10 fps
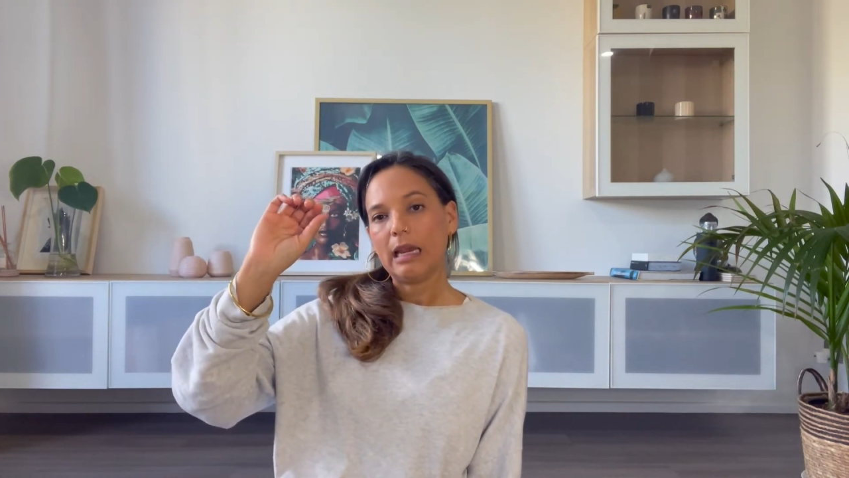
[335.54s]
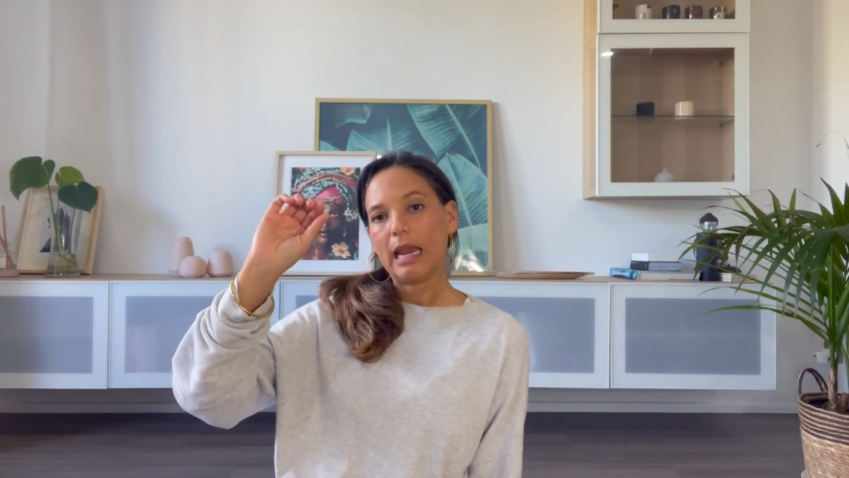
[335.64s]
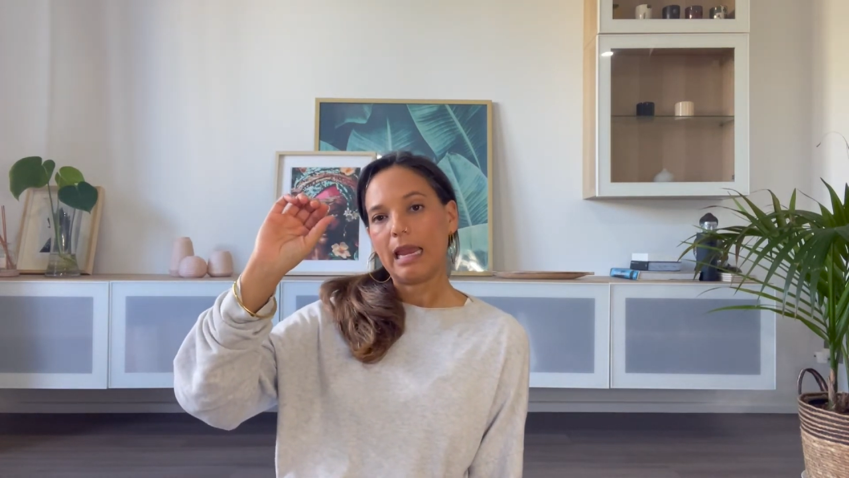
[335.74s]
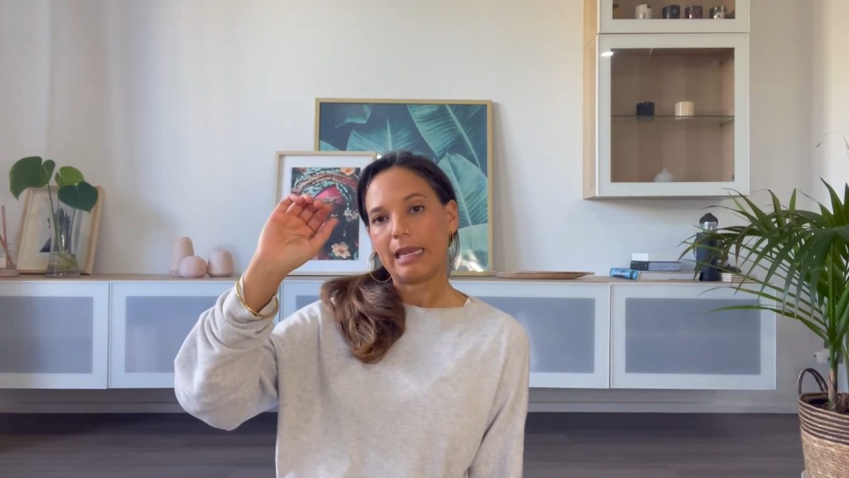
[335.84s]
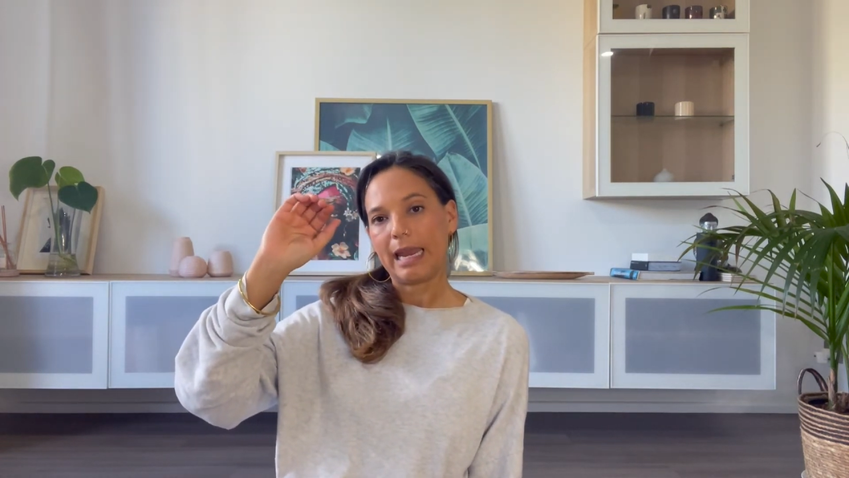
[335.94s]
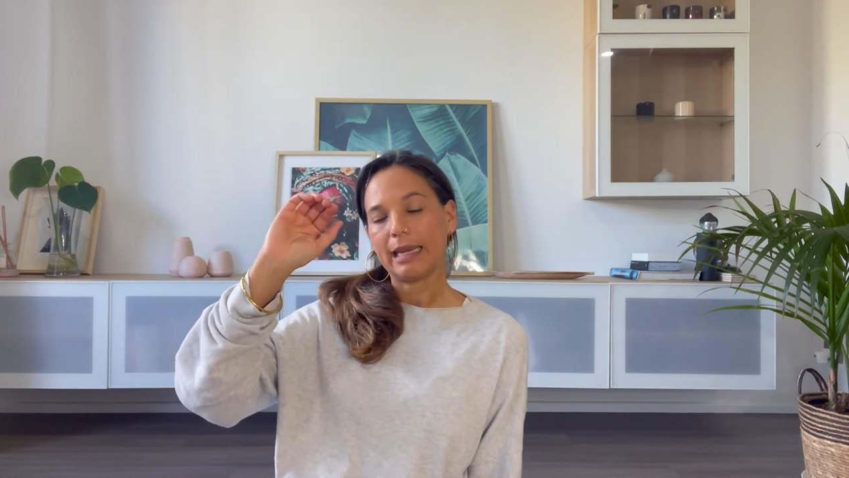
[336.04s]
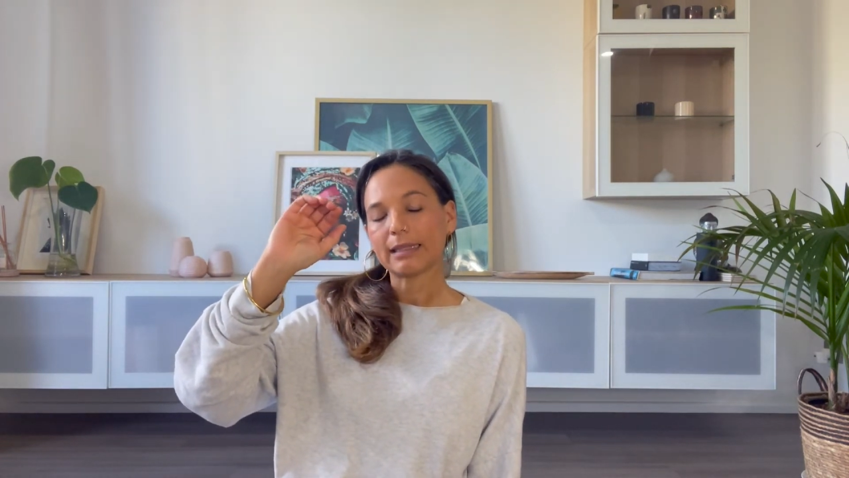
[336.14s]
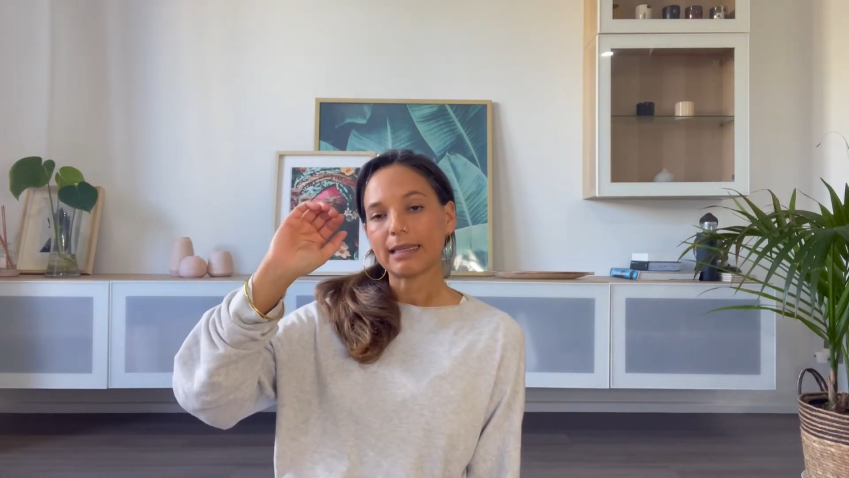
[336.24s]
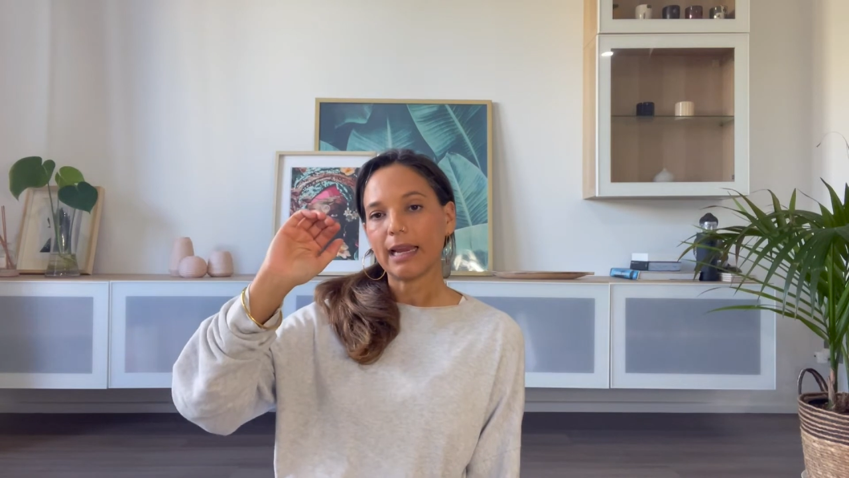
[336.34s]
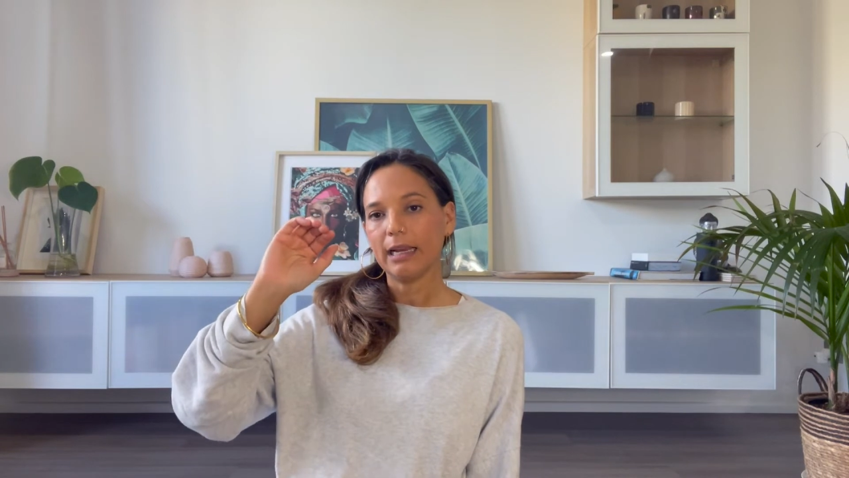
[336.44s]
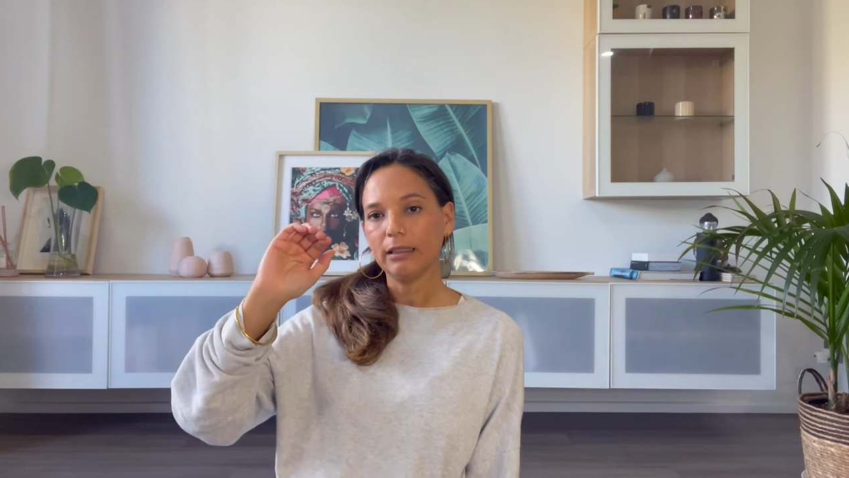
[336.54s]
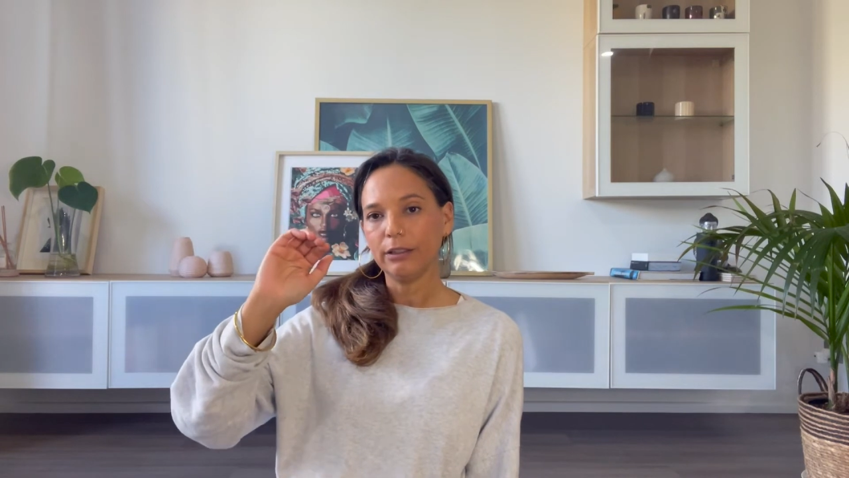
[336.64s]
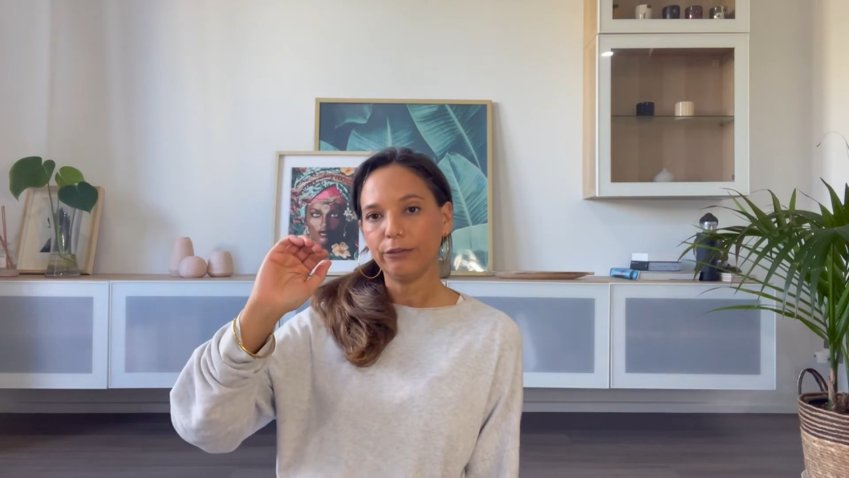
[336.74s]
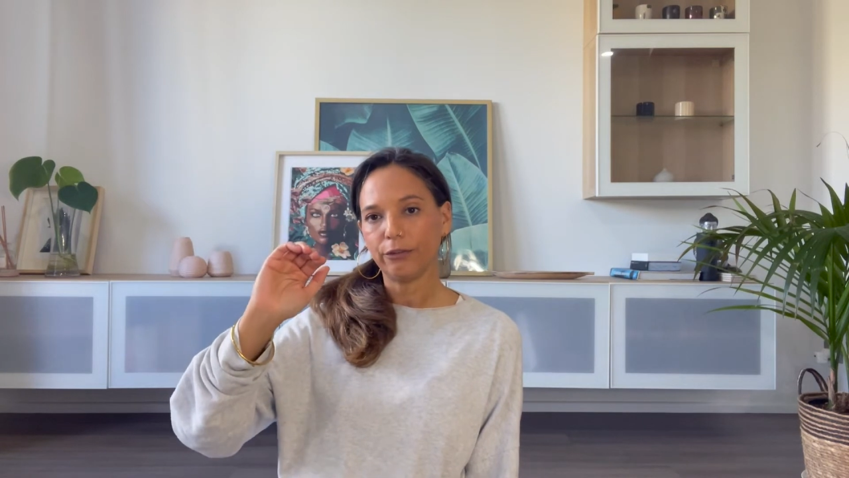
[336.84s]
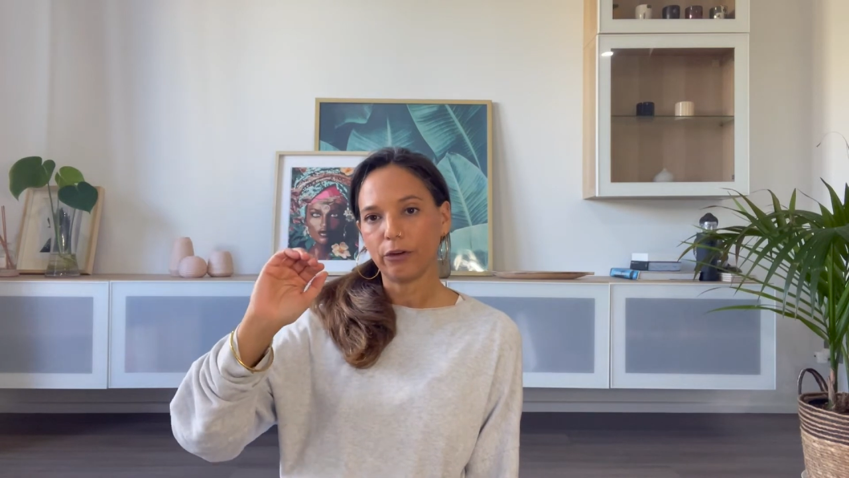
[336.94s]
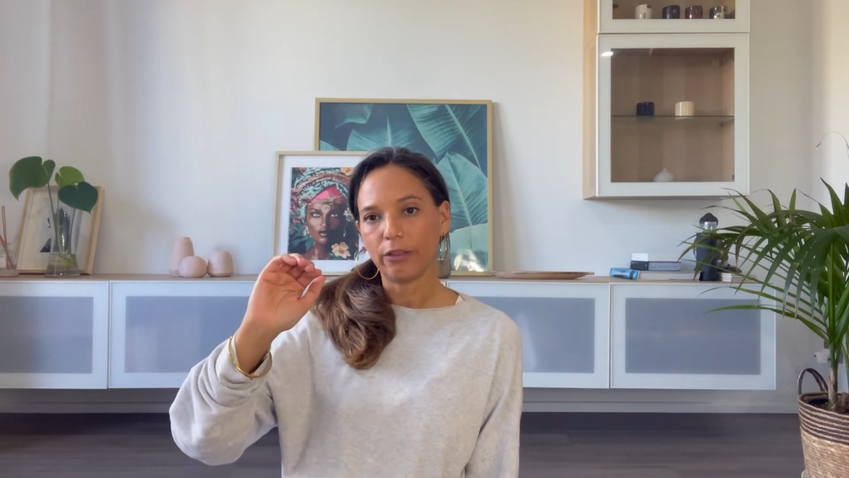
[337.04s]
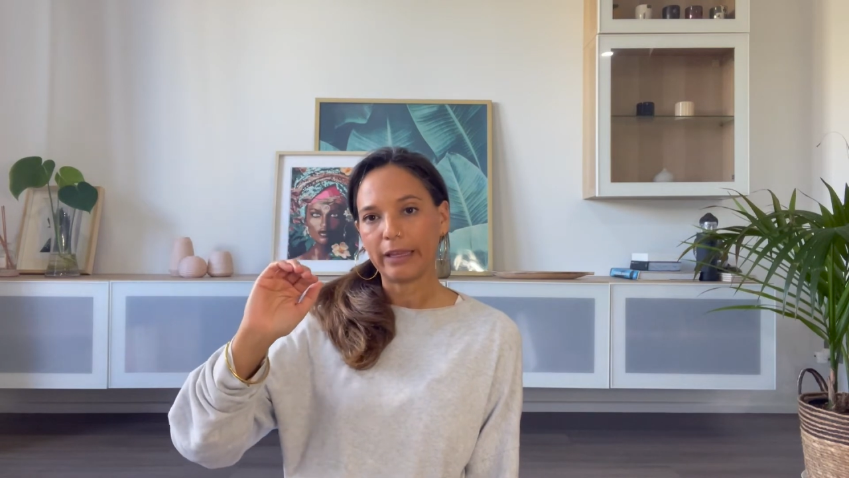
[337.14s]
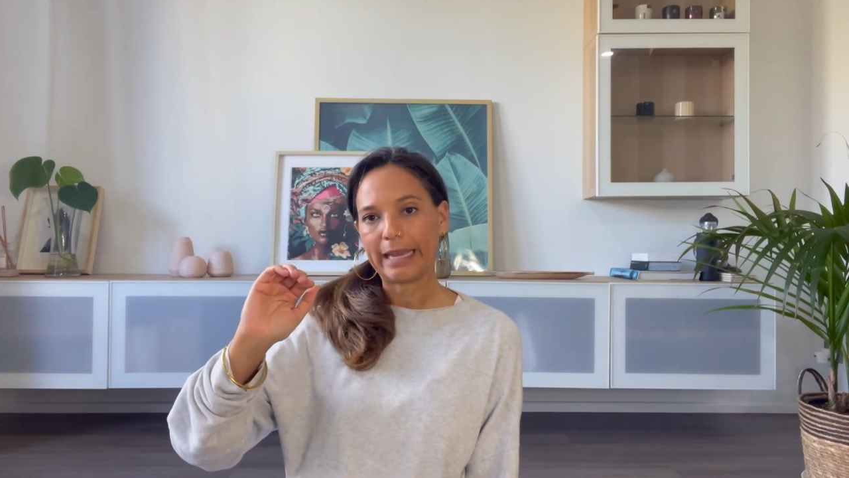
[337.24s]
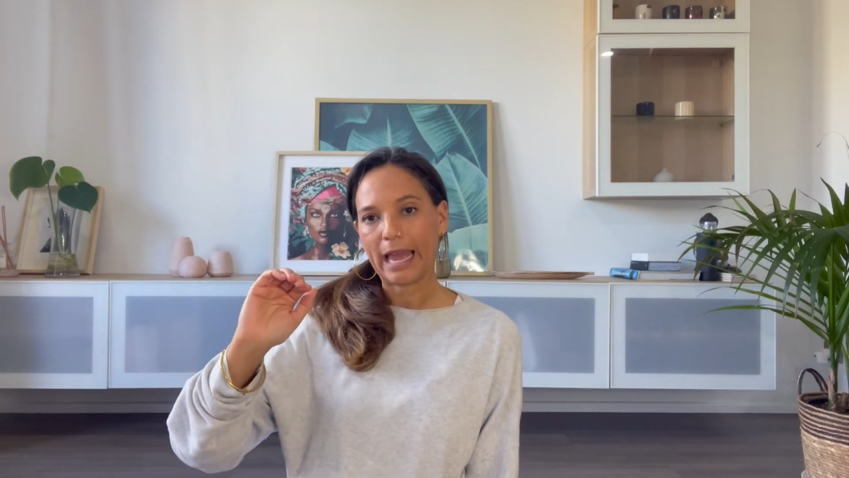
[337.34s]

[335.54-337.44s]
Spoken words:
and exhaling for the